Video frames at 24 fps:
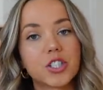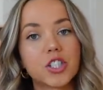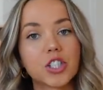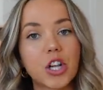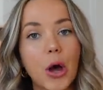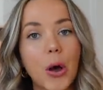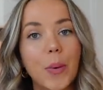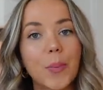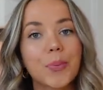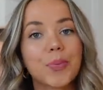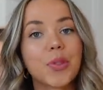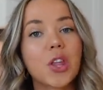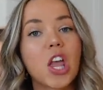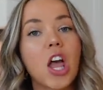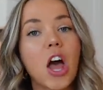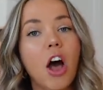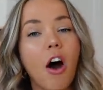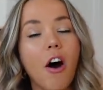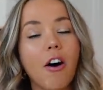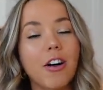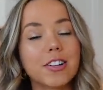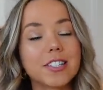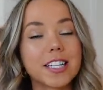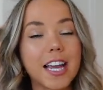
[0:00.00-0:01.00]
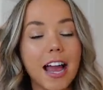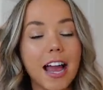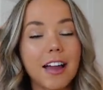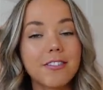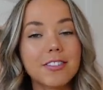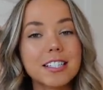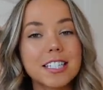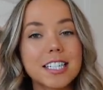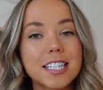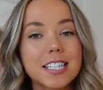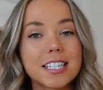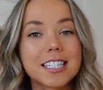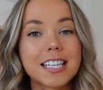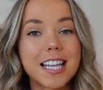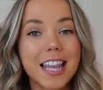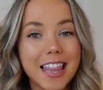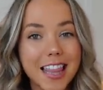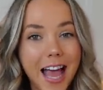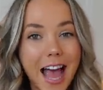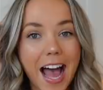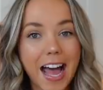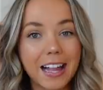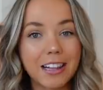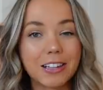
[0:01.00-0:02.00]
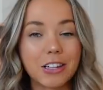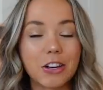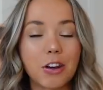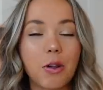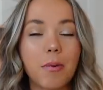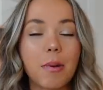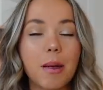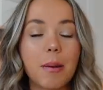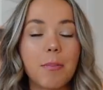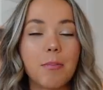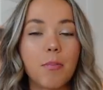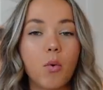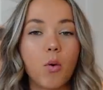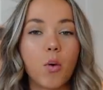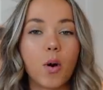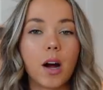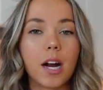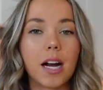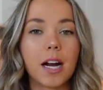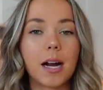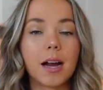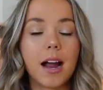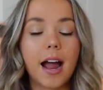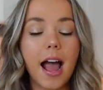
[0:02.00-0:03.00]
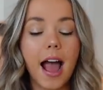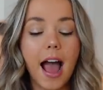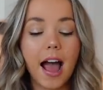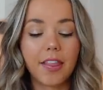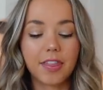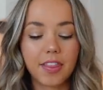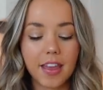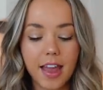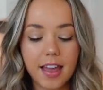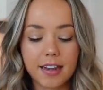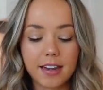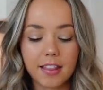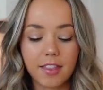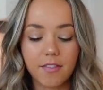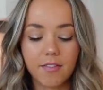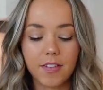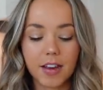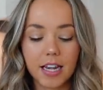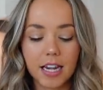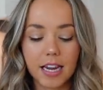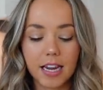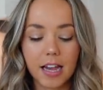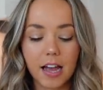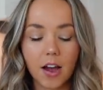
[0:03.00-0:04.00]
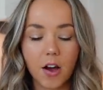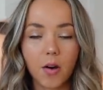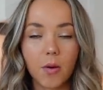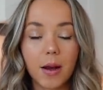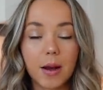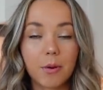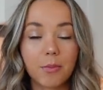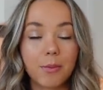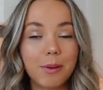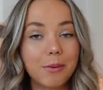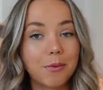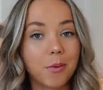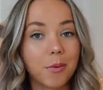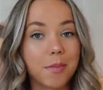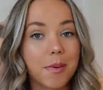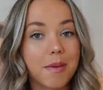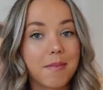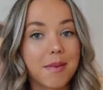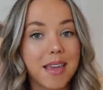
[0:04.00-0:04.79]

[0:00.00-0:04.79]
So I'll dive into that a little bit more at the end of the video and we will be